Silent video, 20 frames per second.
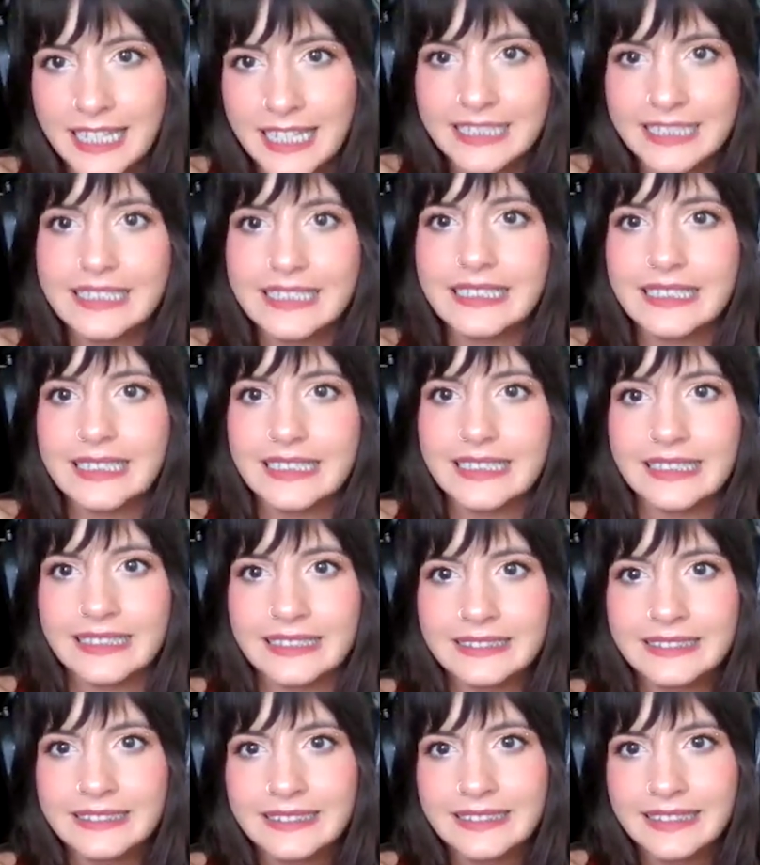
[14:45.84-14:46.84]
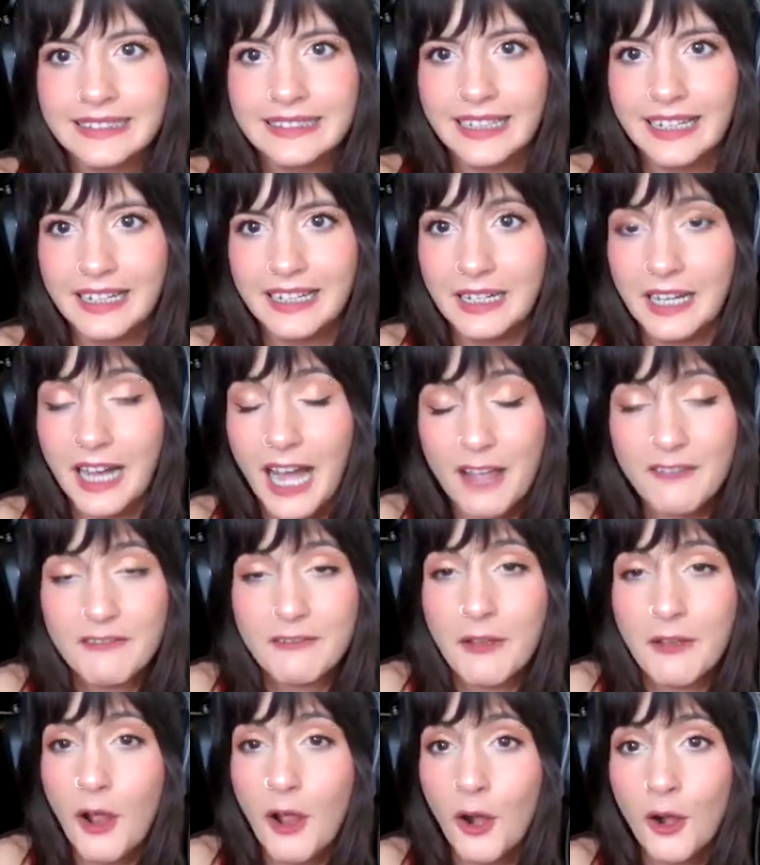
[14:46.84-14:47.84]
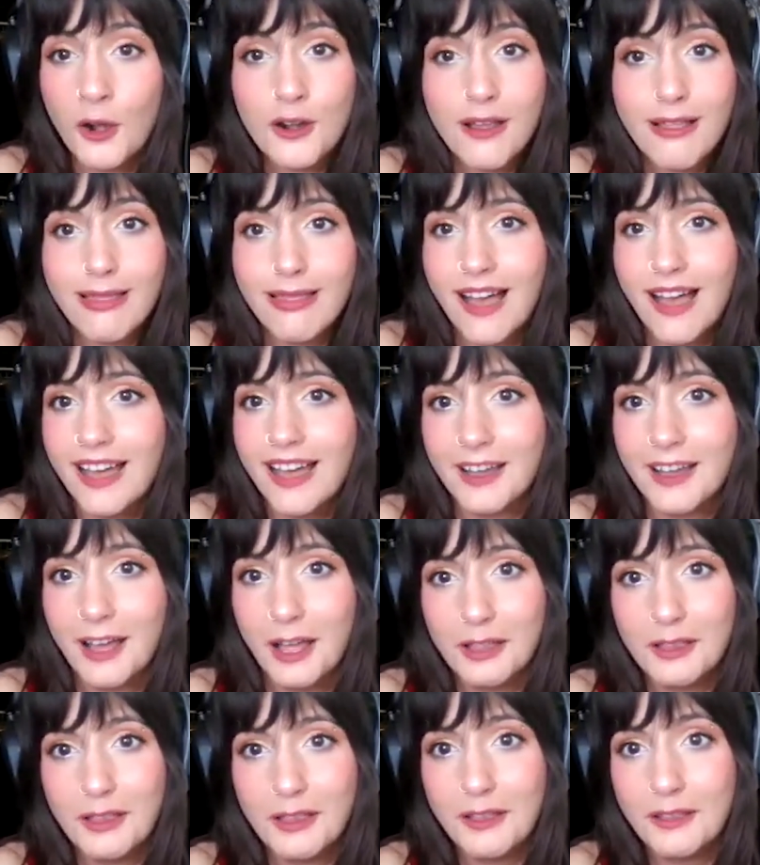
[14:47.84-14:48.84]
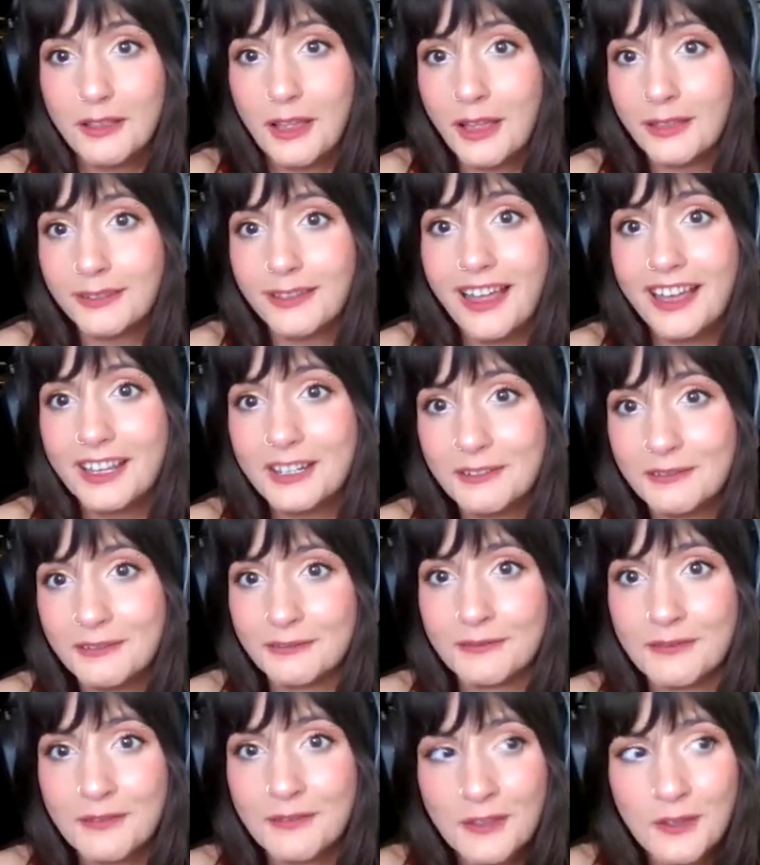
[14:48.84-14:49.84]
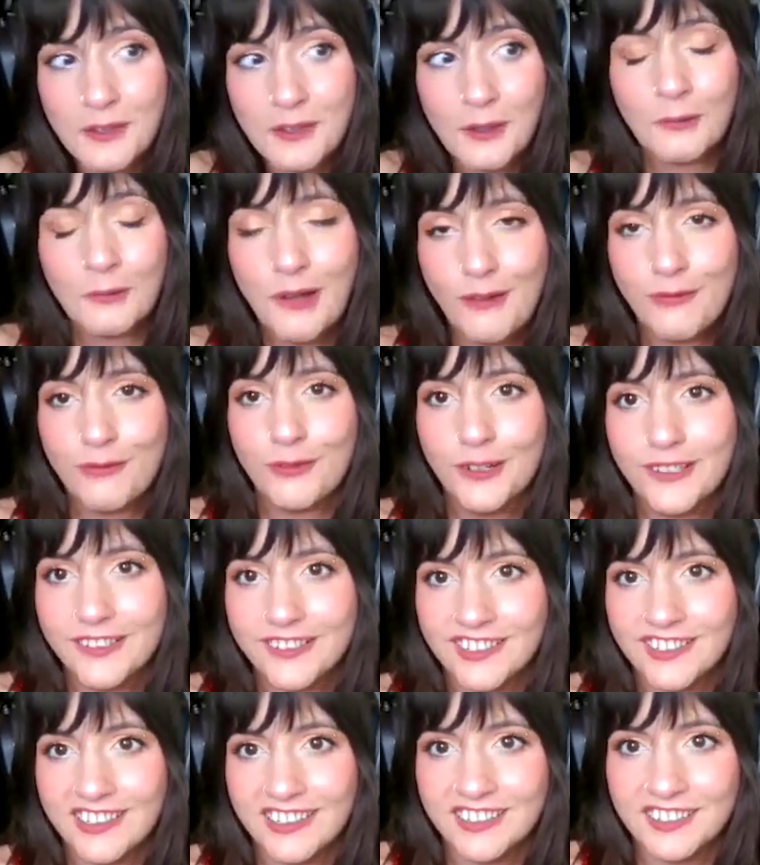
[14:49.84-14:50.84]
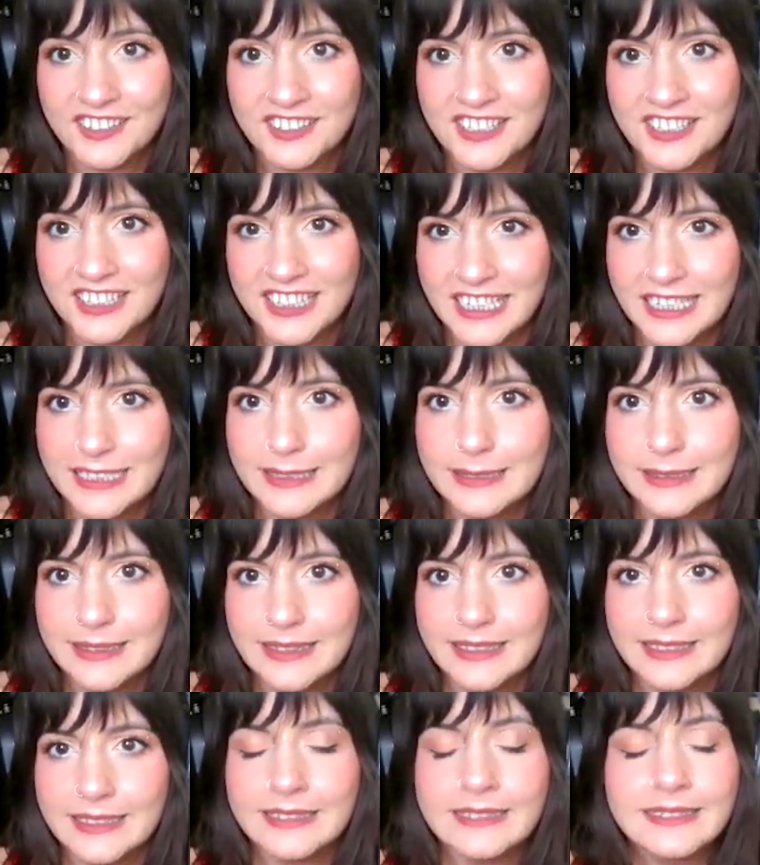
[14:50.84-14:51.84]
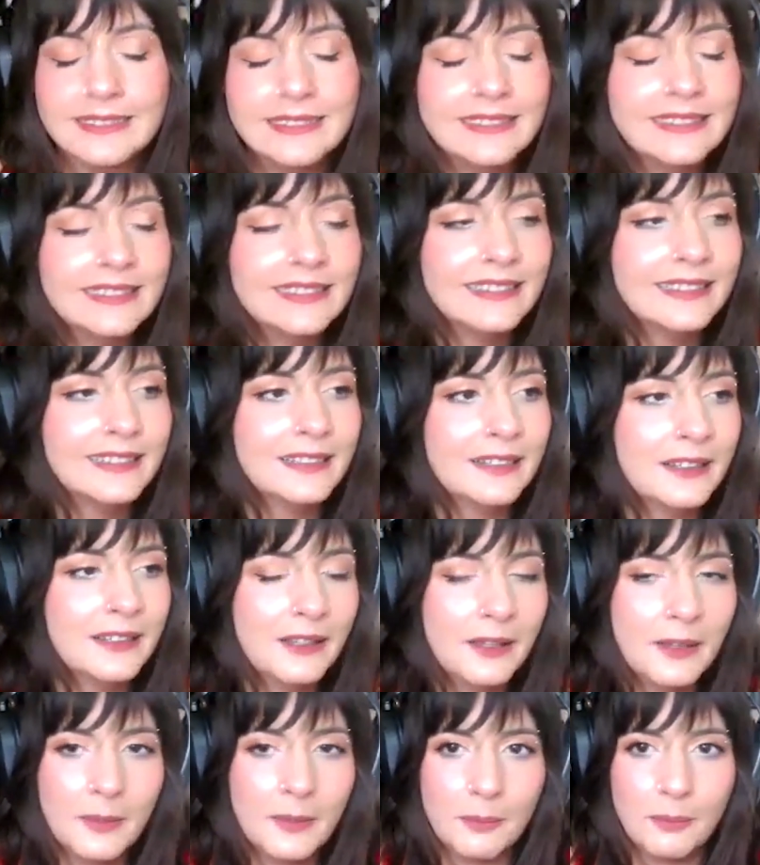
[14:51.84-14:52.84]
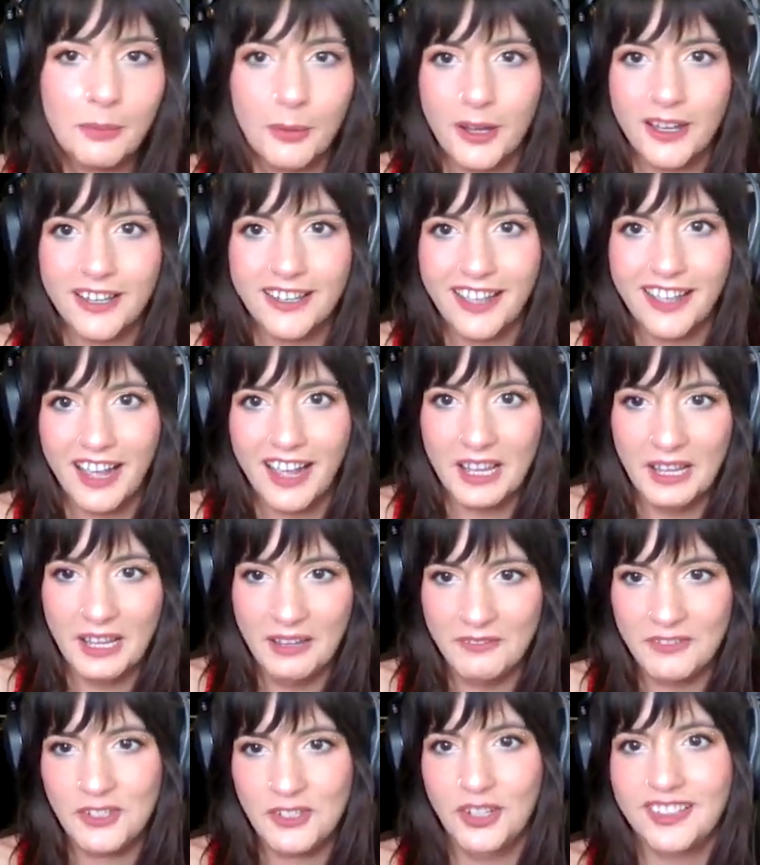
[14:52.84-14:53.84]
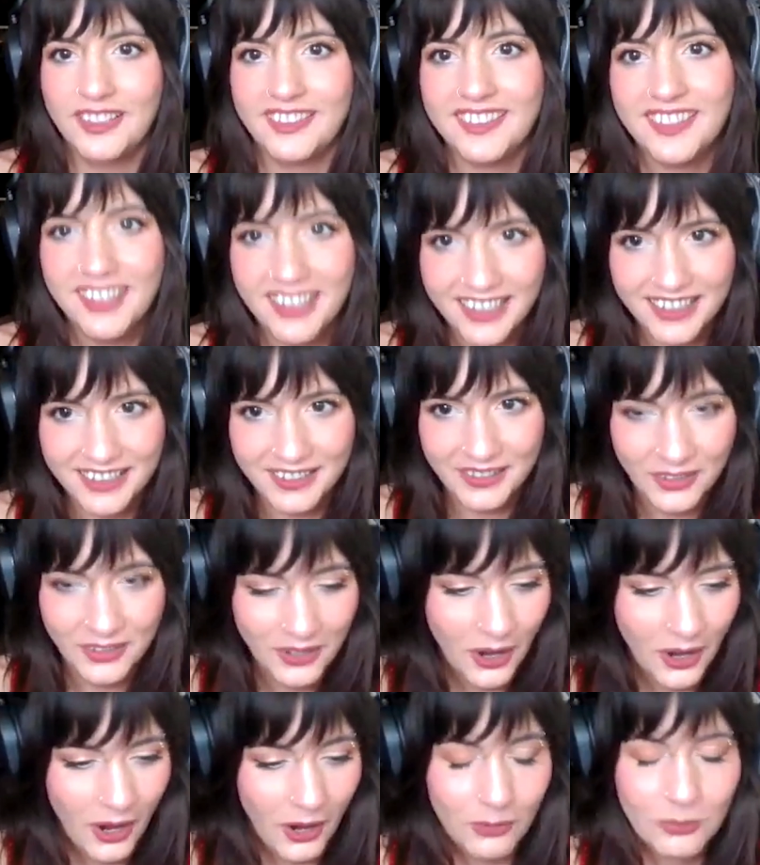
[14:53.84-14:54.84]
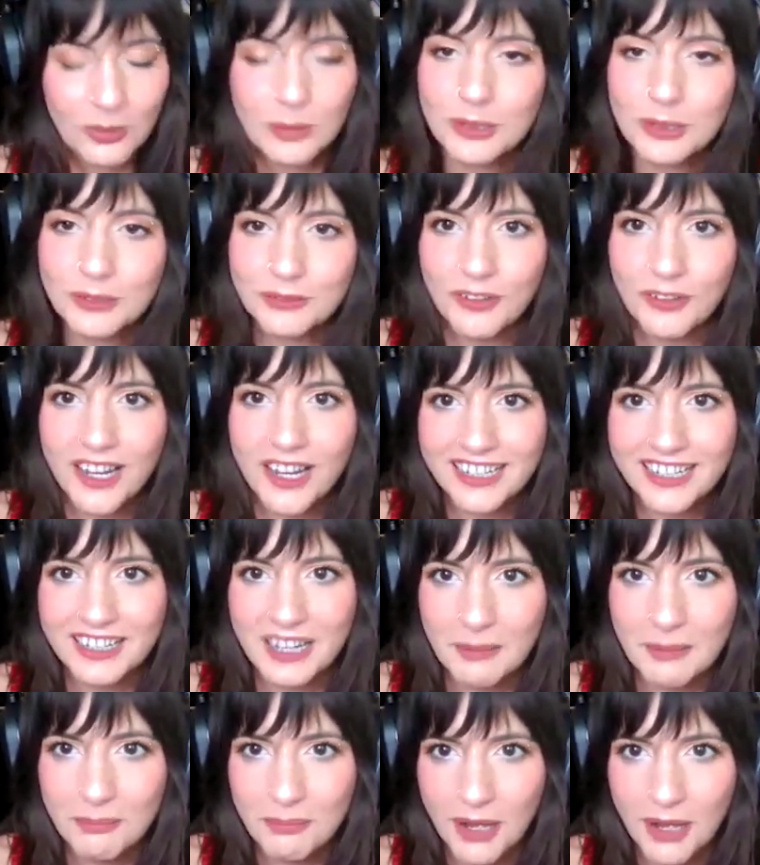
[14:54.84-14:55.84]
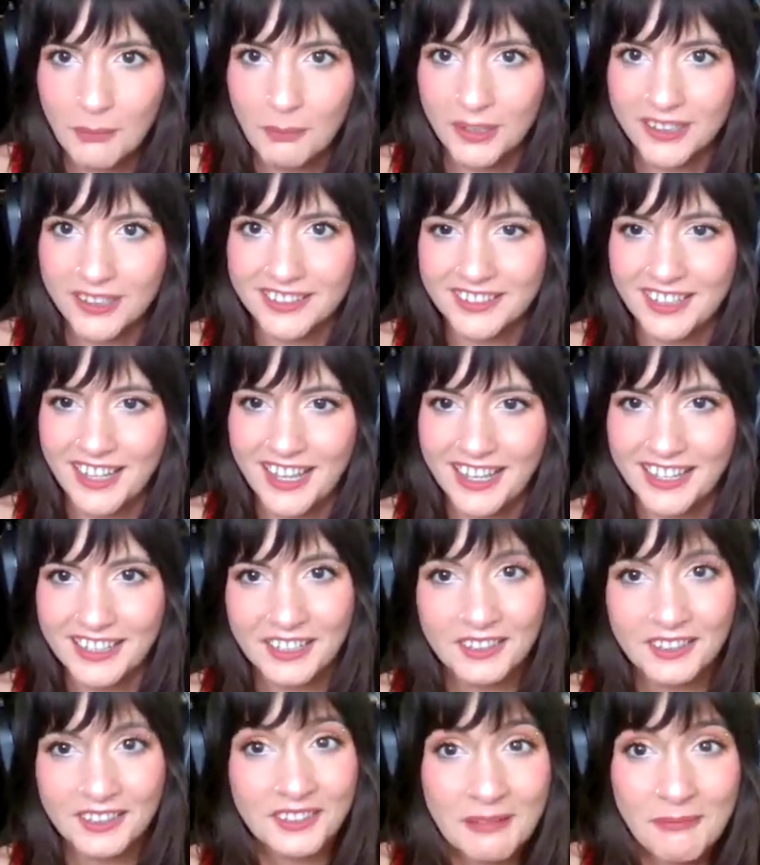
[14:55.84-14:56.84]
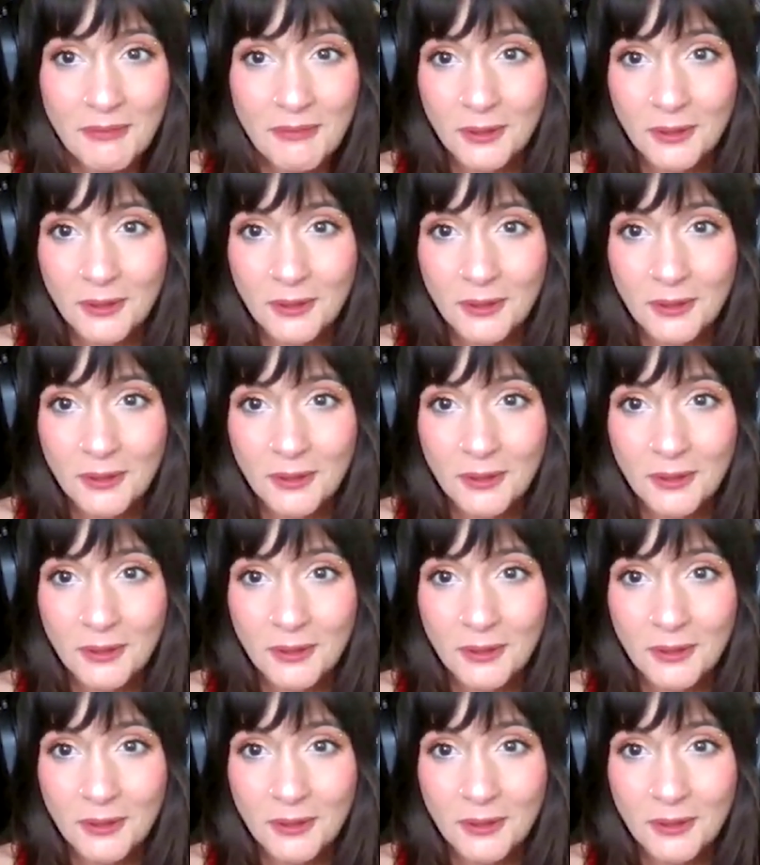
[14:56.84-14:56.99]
Kinda. I've heard a lot of references to Kinda, but I have just seen a woman fighting a puppet snake because they